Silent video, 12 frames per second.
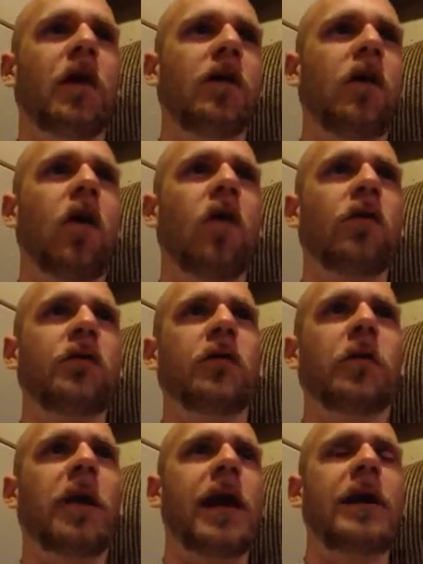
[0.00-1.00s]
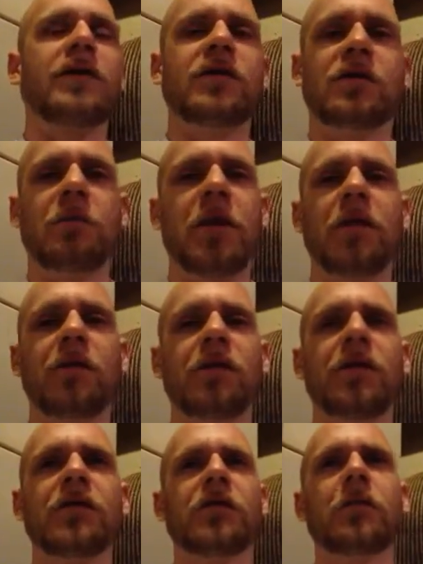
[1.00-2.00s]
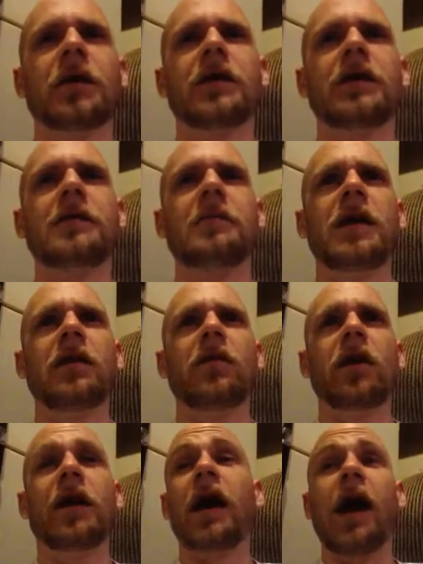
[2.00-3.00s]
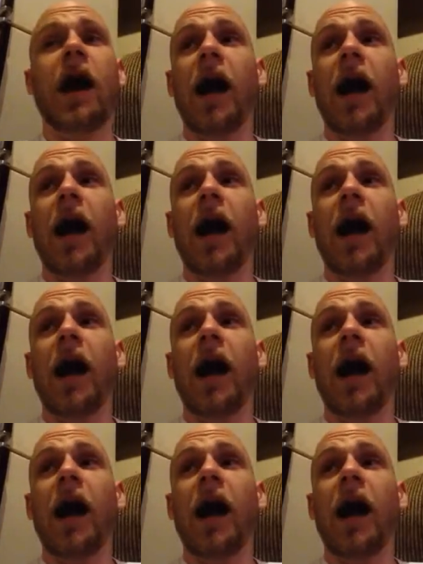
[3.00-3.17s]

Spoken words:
calls for passes, penalties to my teammate grade.